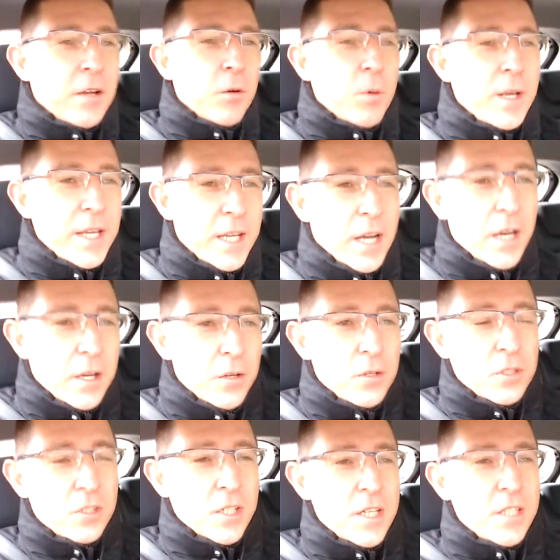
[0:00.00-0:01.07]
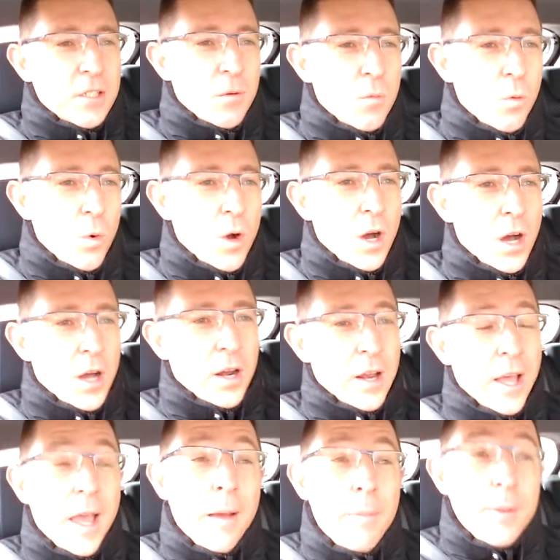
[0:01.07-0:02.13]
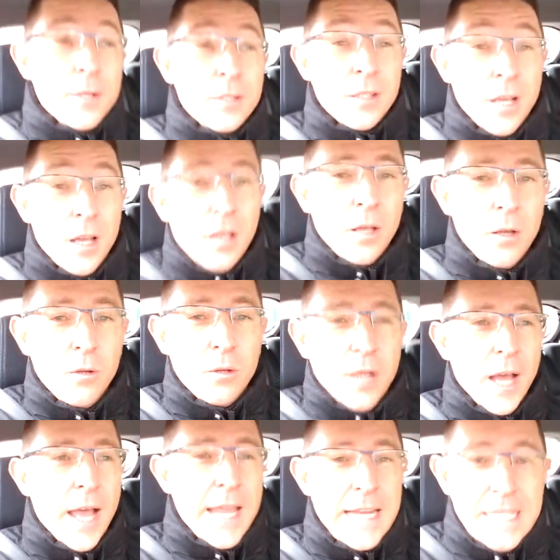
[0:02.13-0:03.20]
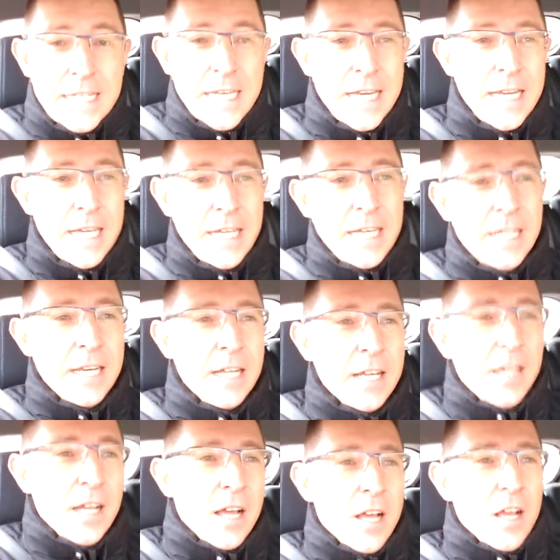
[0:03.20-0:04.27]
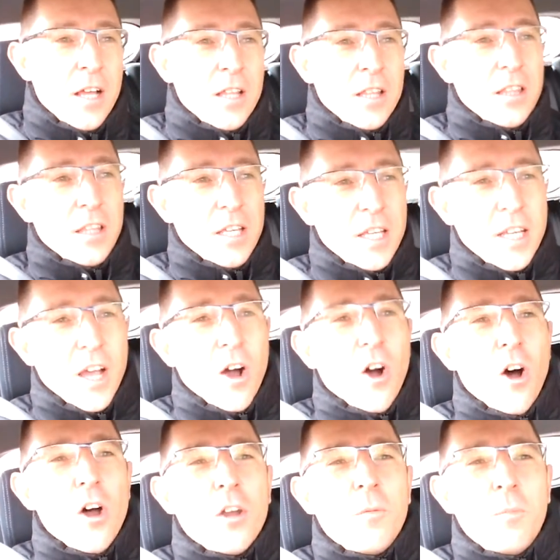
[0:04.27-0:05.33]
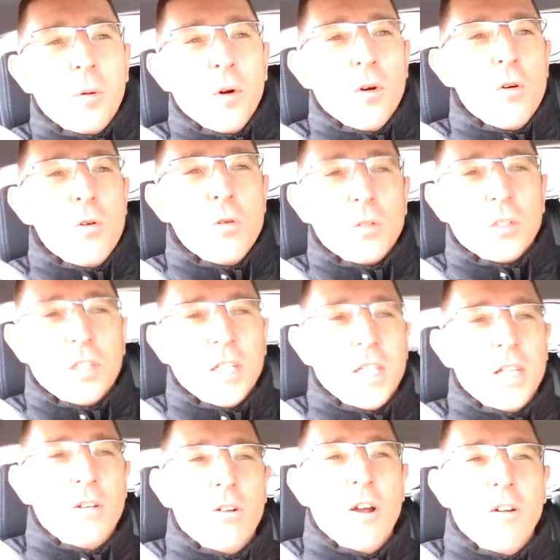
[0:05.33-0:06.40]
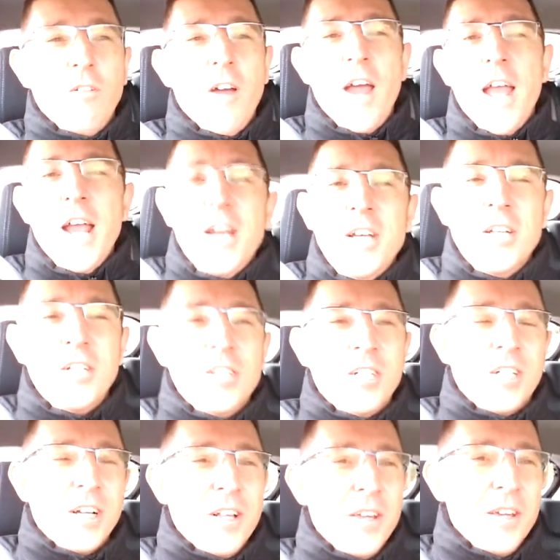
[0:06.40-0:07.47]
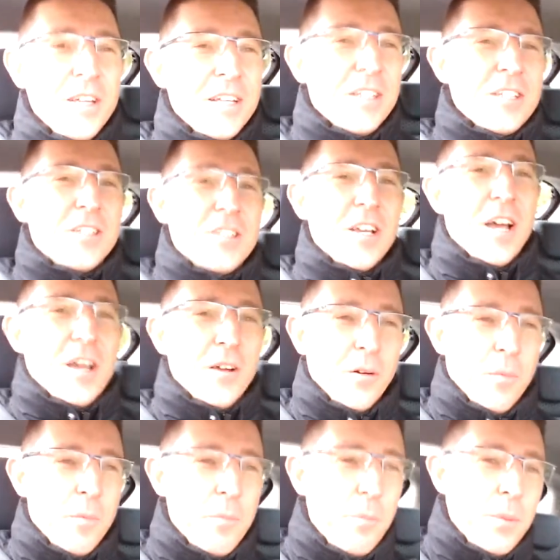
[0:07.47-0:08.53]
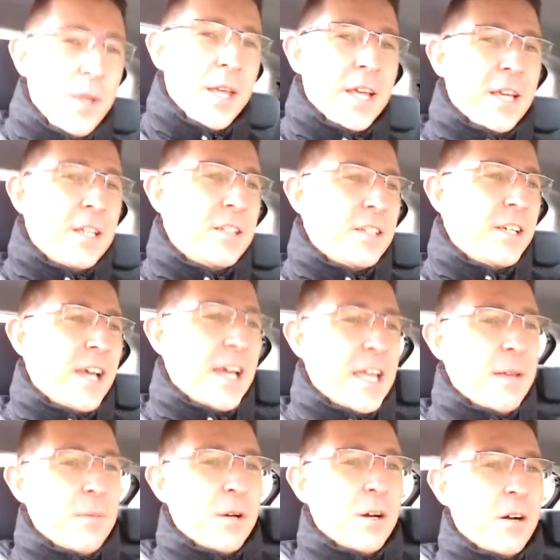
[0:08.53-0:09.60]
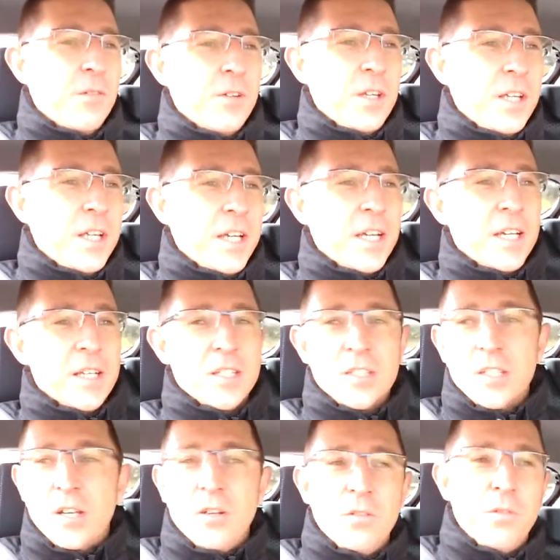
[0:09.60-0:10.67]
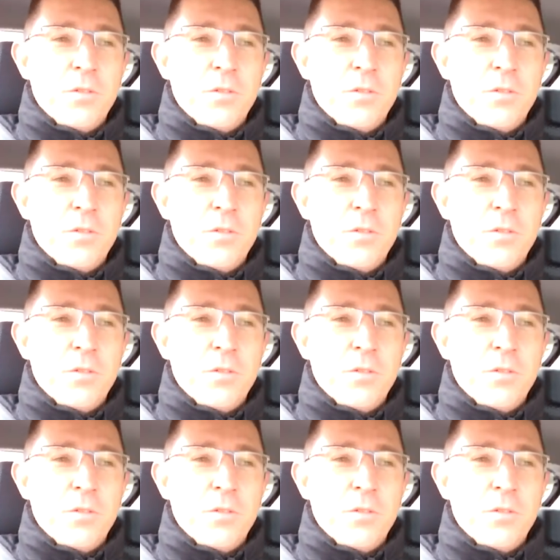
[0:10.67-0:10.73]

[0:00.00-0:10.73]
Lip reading: We go season one, episode 18. The Oddballs, the revenge. So, biggest game of the year so